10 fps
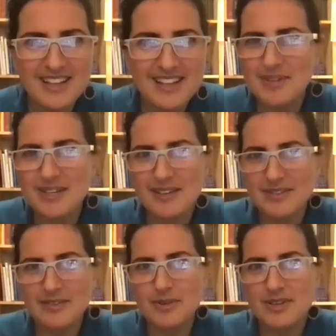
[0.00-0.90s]
I mean,
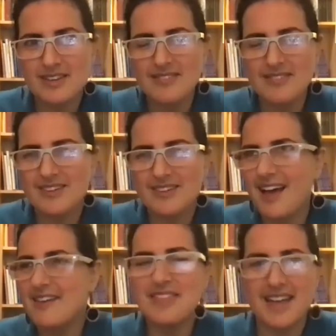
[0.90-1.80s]
if we even
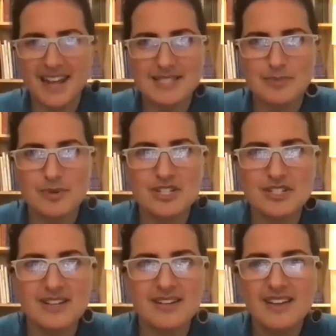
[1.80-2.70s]
have that
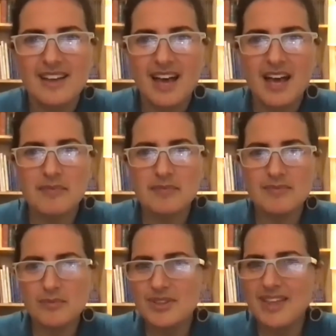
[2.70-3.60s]
aspiration
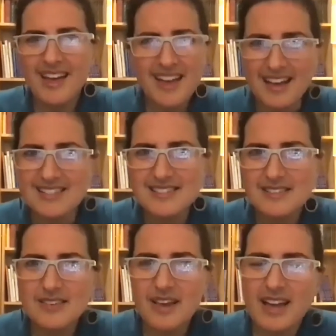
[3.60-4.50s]
with chaos,
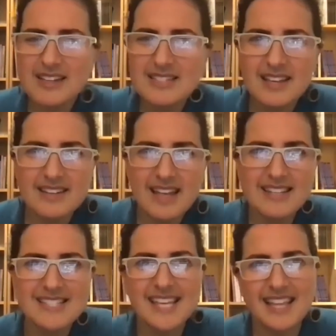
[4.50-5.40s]
how does
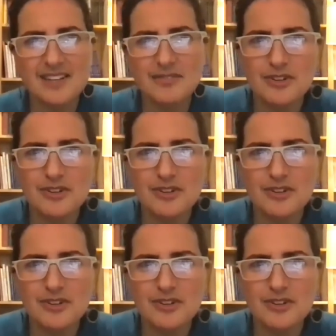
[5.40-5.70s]
that land for